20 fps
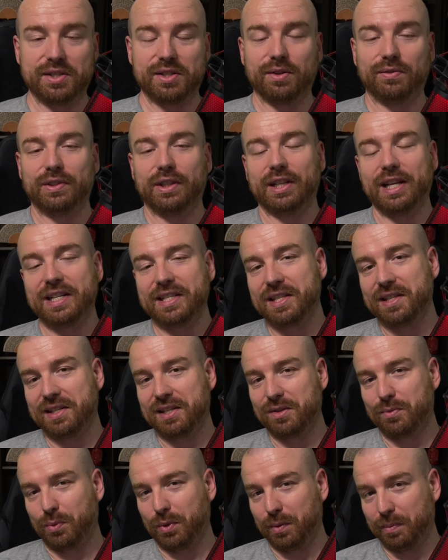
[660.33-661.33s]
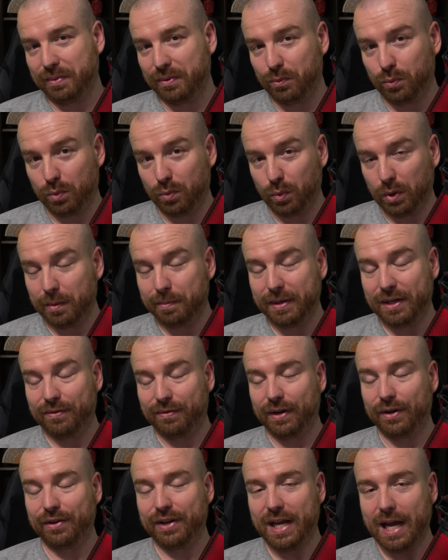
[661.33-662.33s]
of the licenses will be, will be
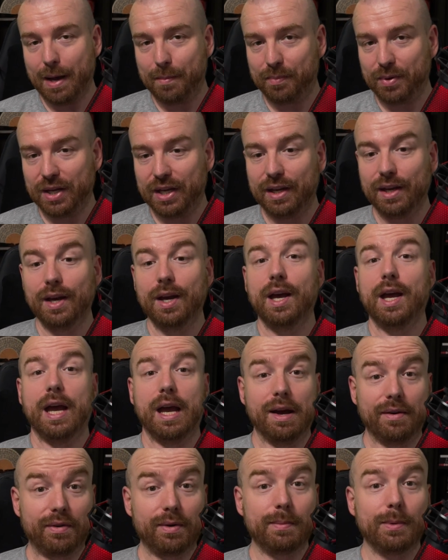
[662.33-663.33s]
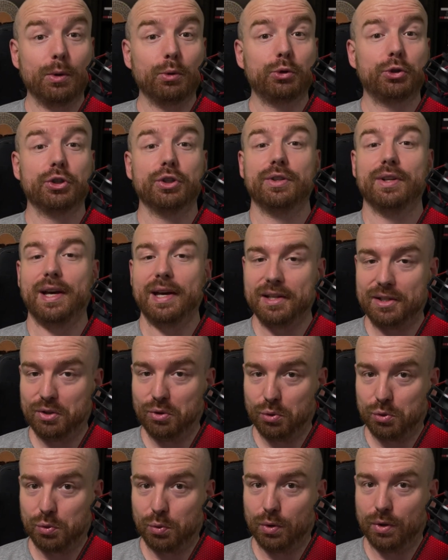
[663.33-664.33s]
very happy. Evermotion, as
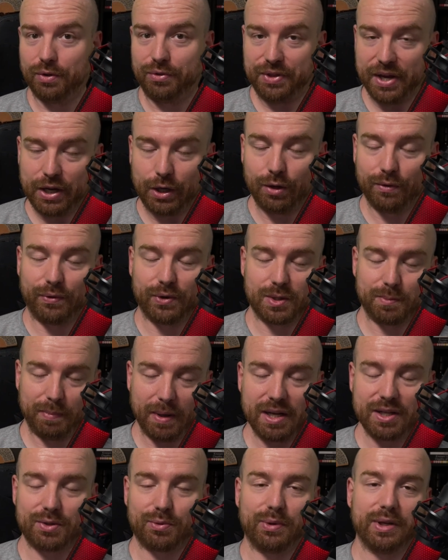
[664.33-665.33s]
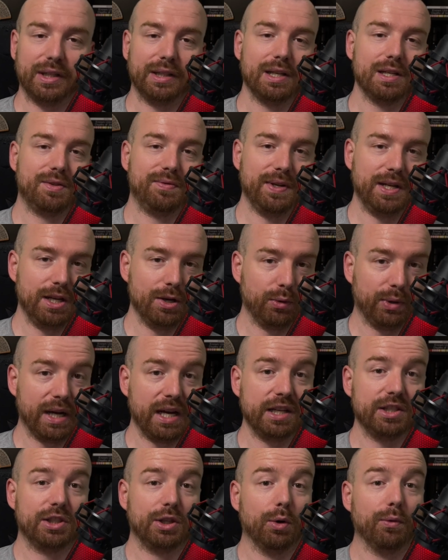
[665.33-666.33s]
usual, thank you for sponsoring this video,
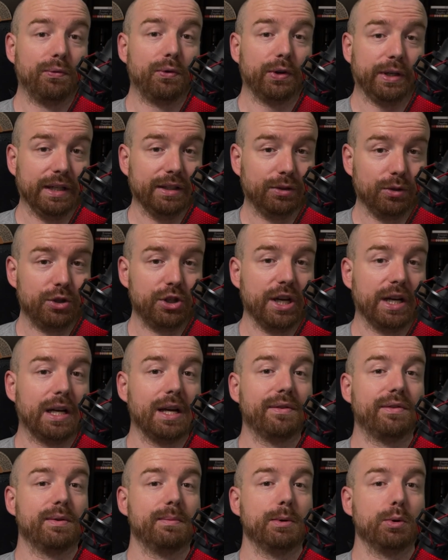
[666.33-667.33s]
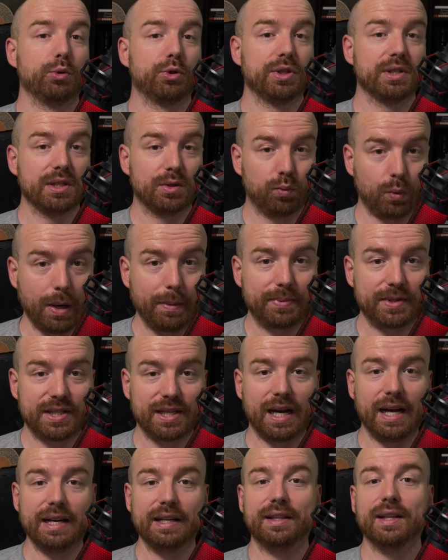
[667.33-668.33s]
guys. Don't forget to check Evermotion's
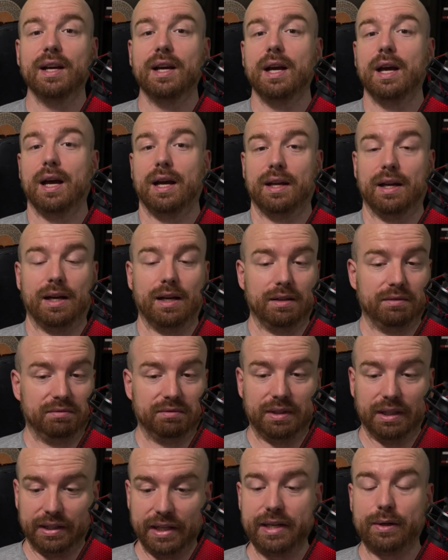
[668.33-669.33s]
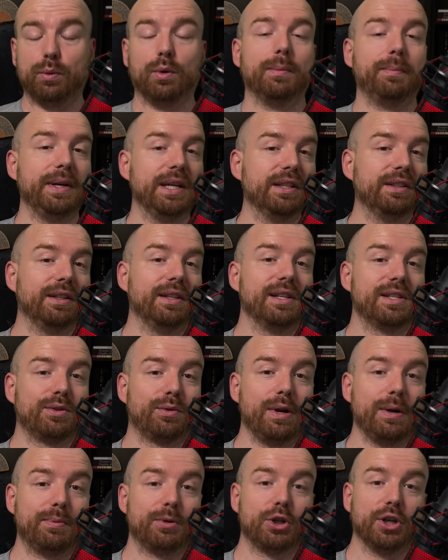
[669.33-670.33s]
website. Uh, the link will be in the
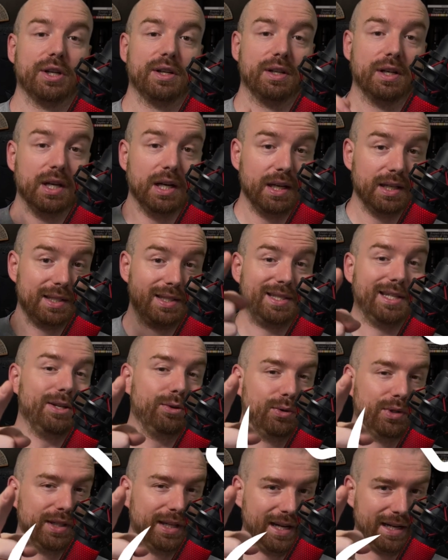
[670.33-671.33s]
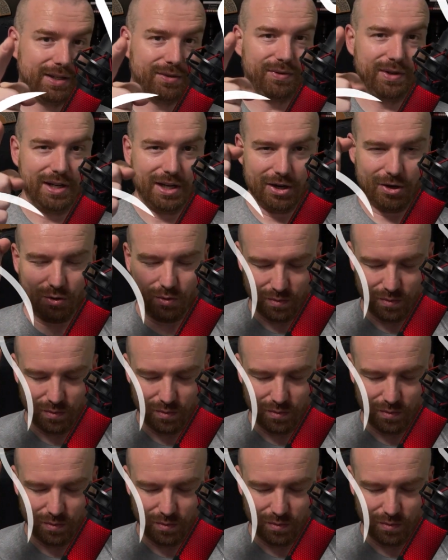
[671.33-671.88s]
description. See you in the next video.